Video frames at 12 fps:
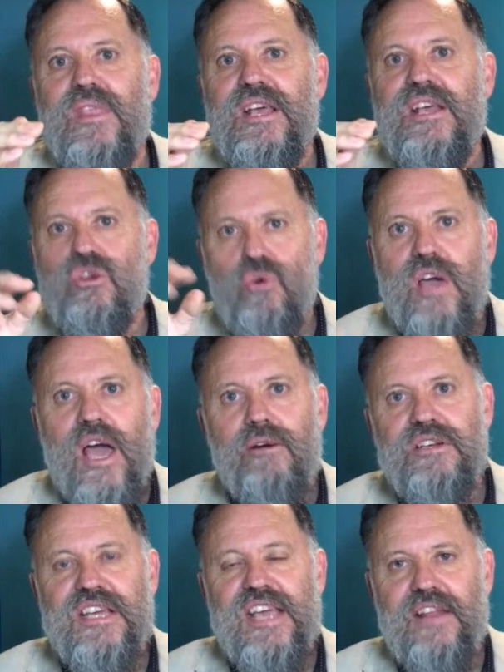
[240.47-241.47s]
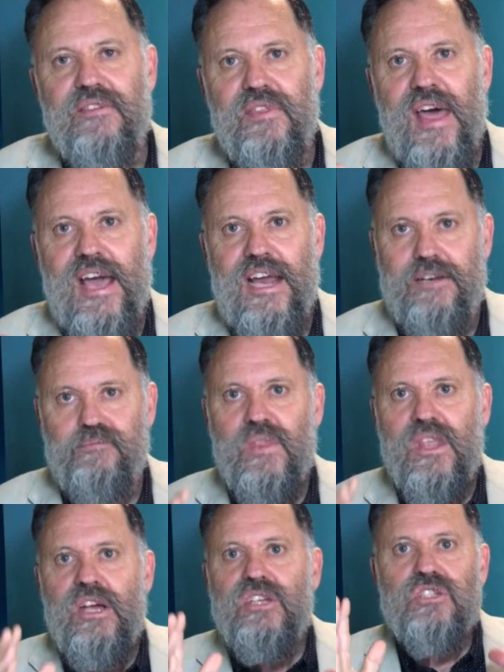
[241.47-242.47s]
you're going to get that.
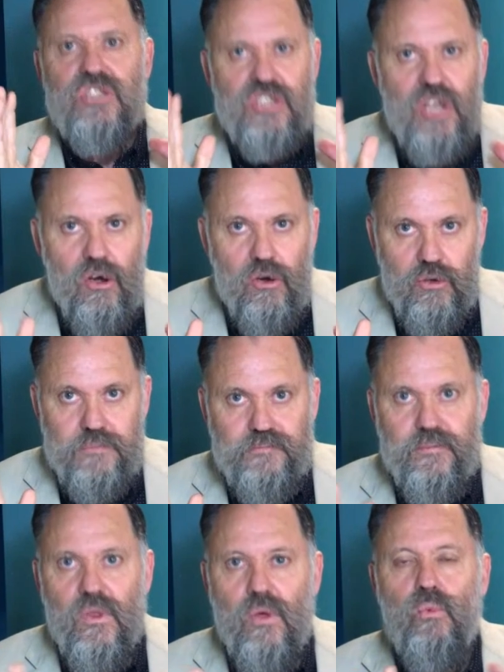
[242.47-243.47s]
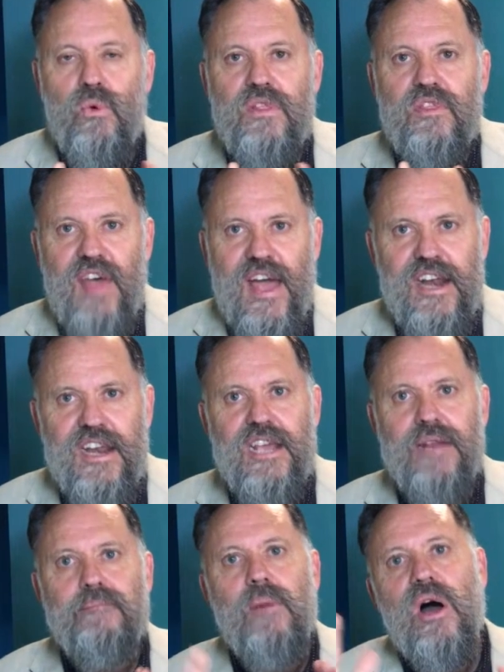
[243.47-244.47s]
So with that
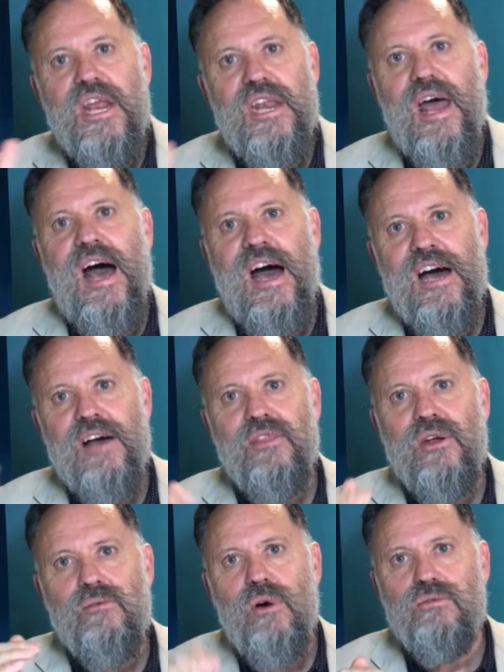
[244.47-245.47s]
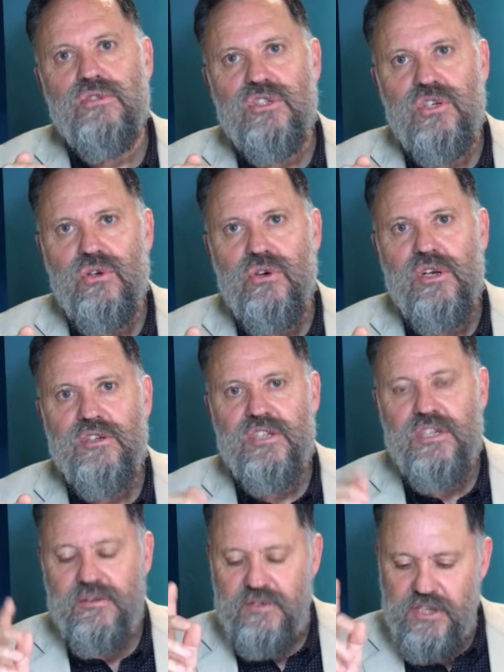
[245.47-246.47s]
in mind, are there
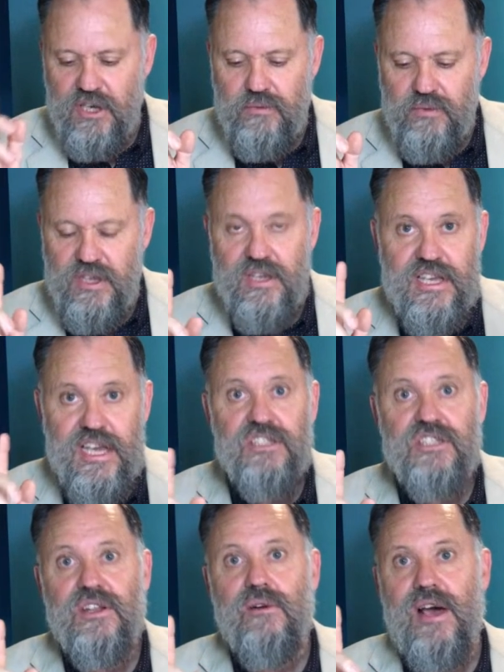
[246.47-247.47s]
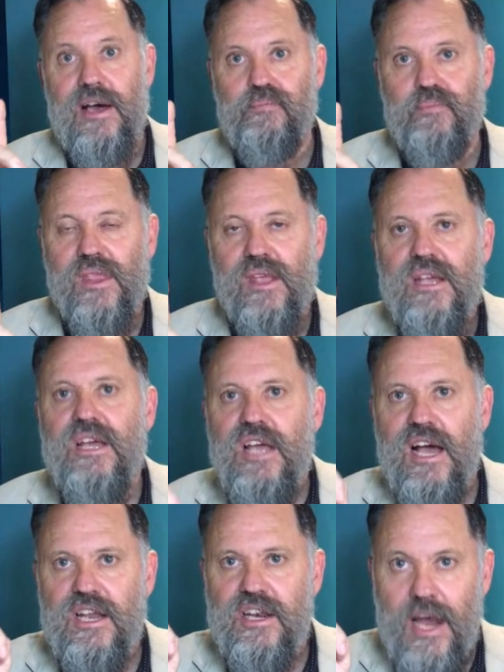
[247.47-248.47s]
alternatives? So yes, there
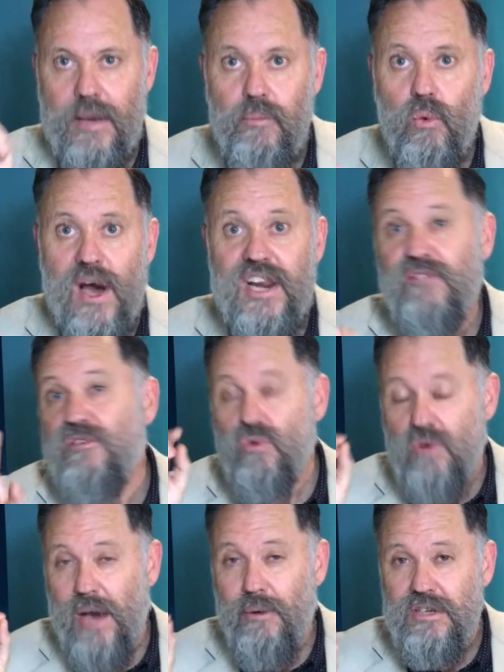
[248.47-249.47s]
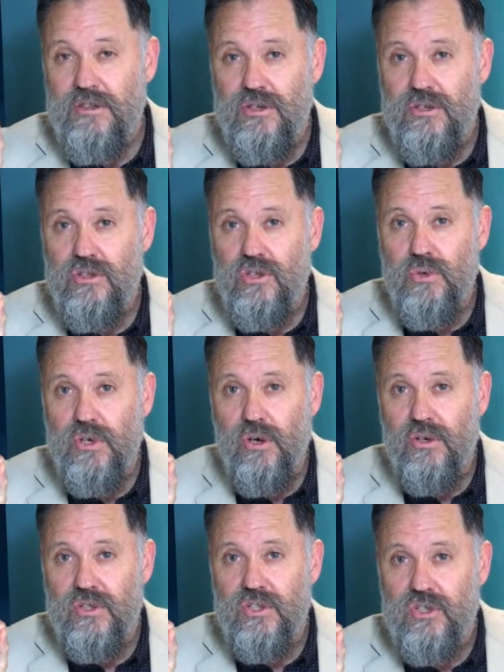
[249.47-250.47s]
are. Number one, if you're going to do it
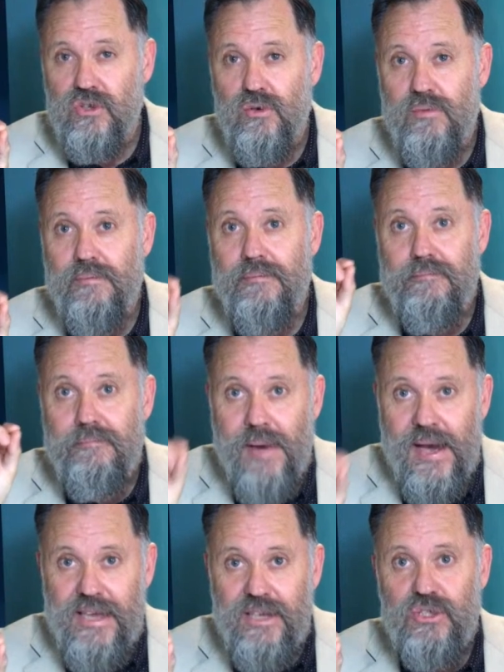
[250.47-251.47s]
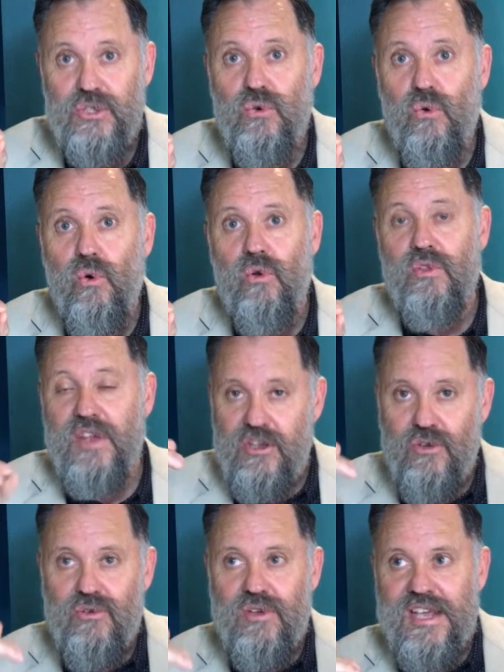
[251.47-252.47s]
on Zoom, make sure that
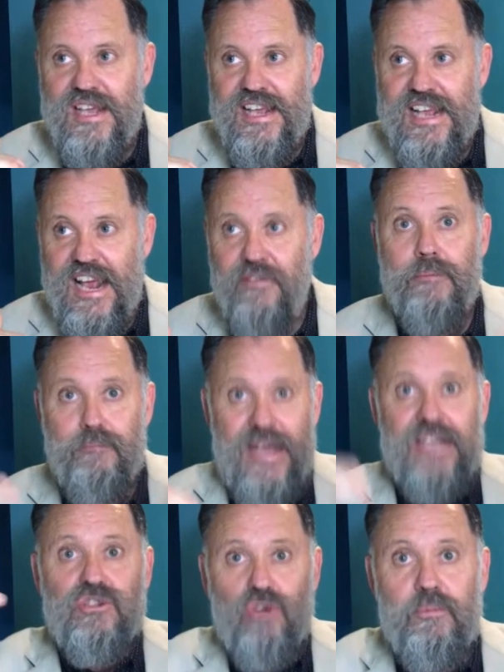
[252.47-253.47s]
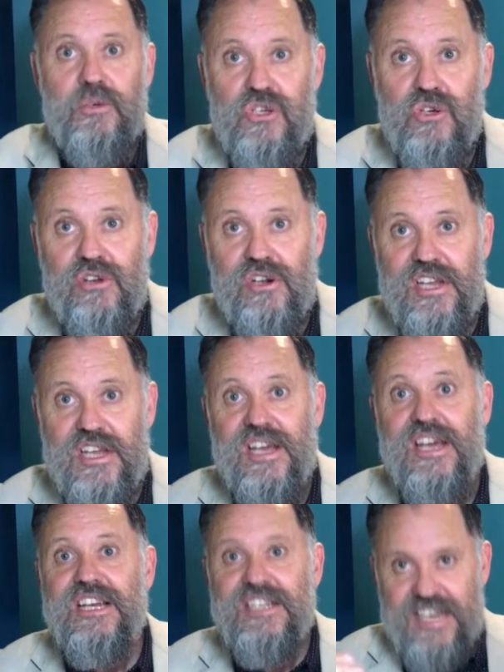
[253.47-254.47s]
you get the best opportunity
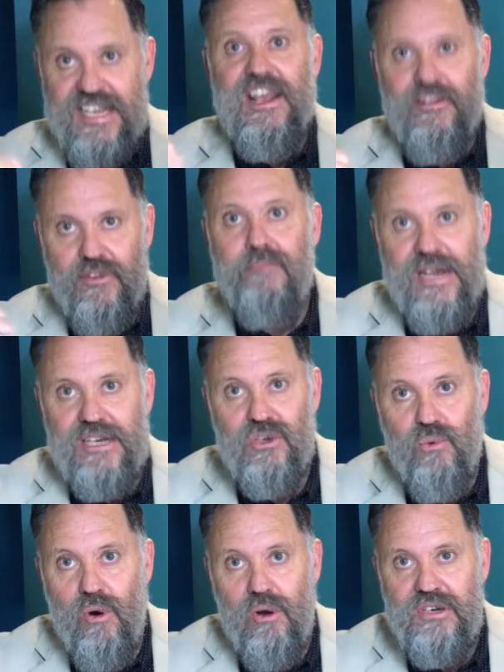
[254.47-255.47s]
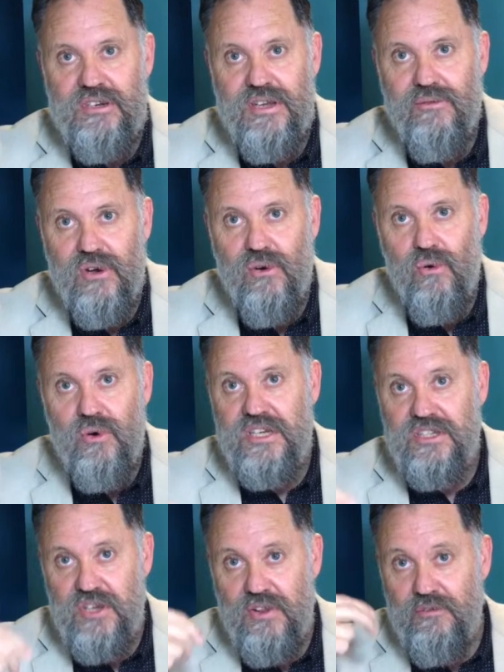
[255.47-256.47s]
to get the best quality recording.
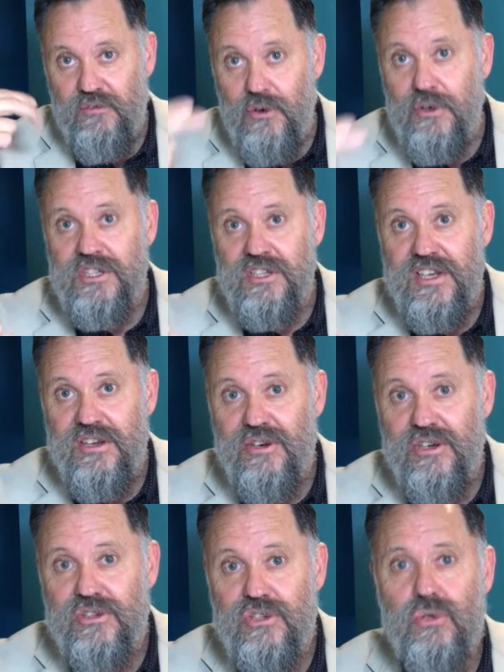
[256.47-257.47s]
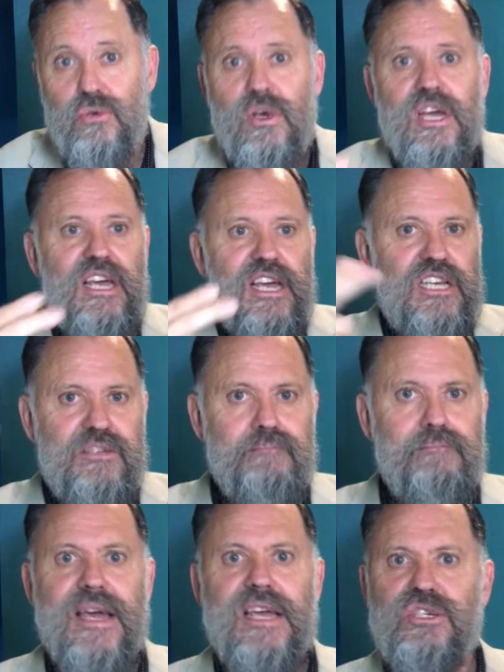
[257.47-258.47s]
So the first thing you can do is
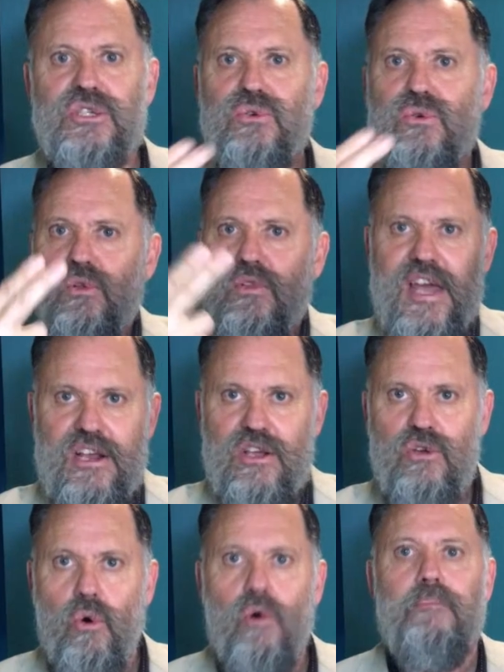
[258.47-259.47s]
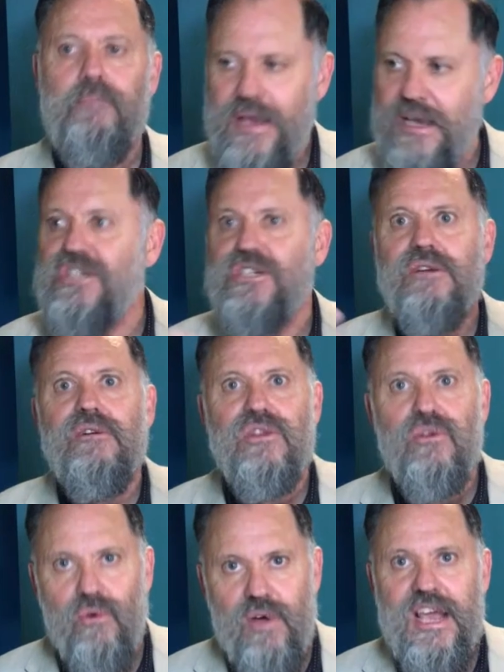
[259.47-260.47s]
make sure that your picture and
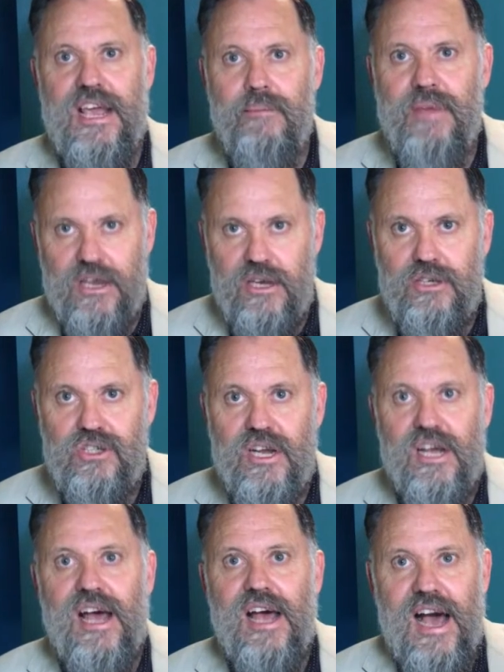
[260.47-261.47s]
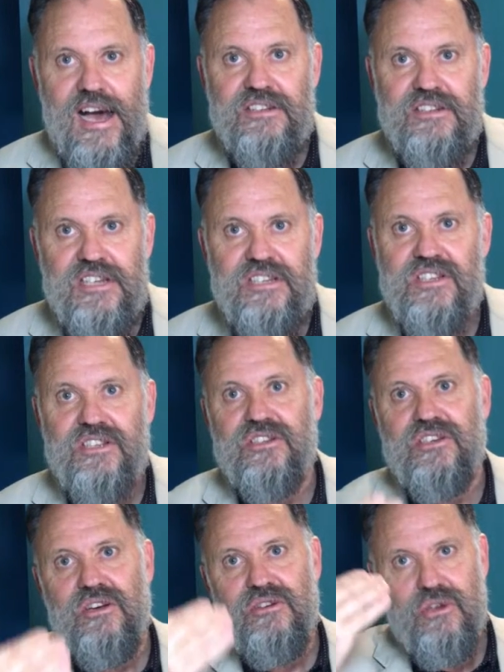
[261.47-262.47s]
your image are decent. So
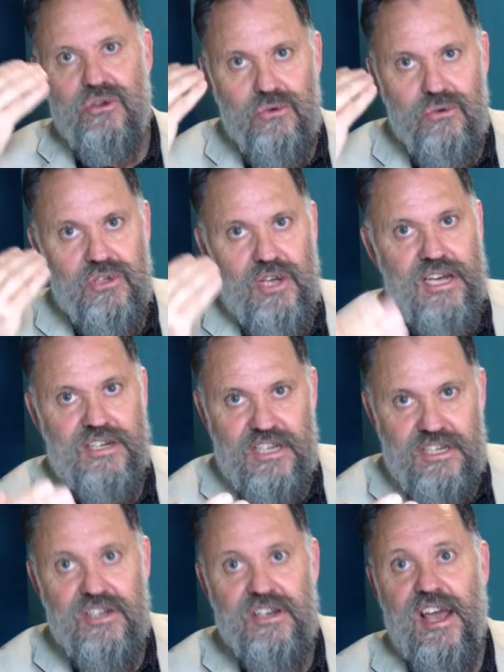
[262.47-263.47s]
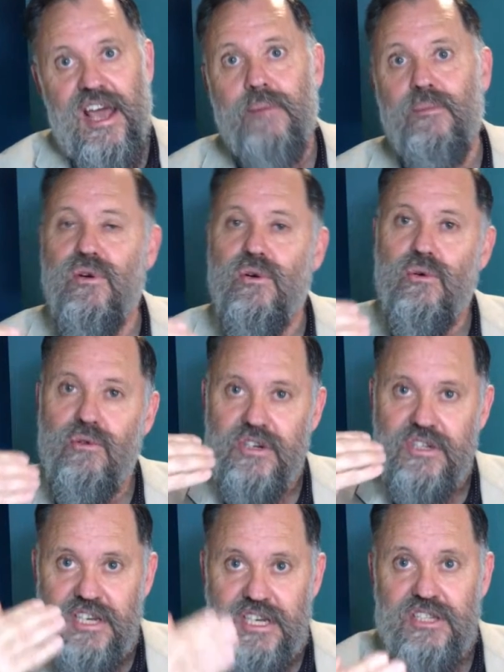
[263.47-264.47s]
use a decent camera or a
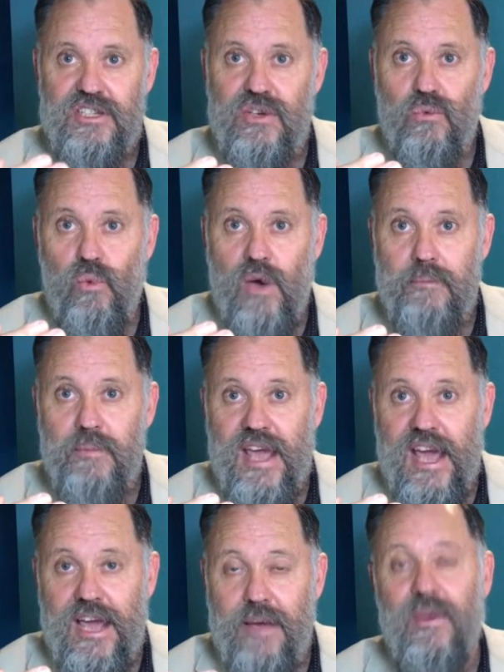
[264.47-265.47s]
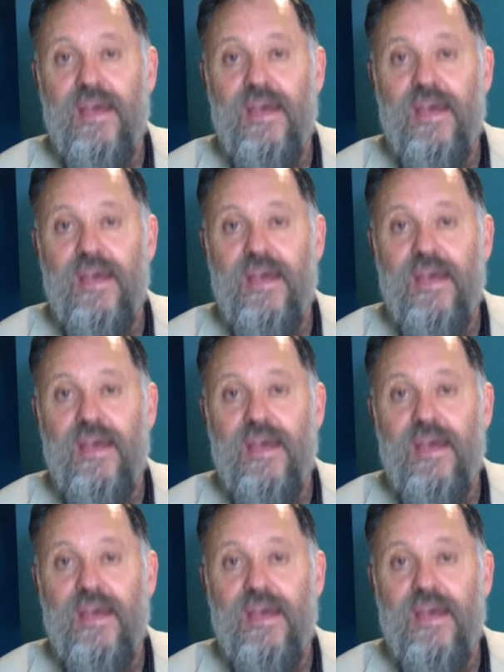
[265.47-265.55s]
decent webcam,